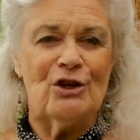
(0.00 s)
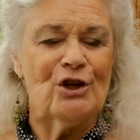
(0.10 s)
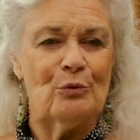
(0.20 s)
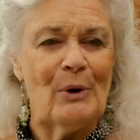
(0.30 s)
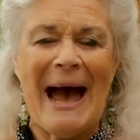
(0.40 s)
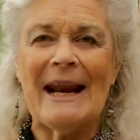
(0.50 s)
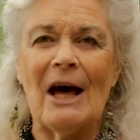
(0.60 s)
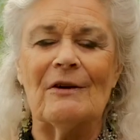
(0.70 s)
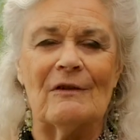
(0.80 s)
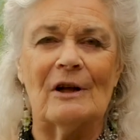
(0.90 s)
she ran
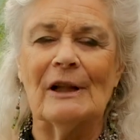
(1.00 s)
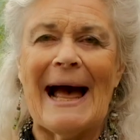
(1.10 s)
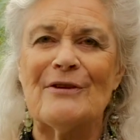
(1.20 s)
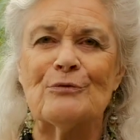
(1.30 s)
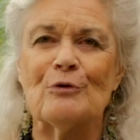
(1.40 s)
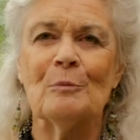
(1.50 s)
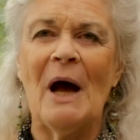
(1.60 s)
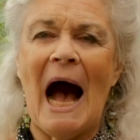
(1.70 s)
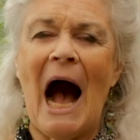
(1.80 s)
out of the classroom,